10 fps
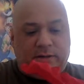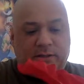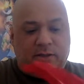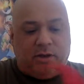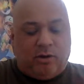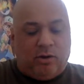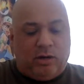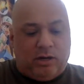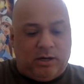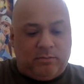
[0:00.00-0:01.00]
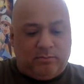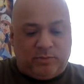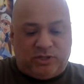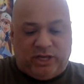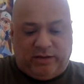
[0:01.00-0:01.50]
is no
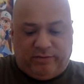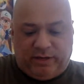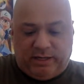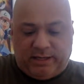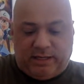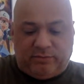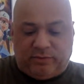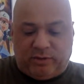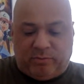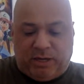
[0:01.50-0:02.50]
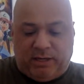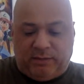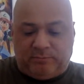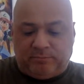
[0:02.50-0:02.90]
chafing, I guess, for the paint,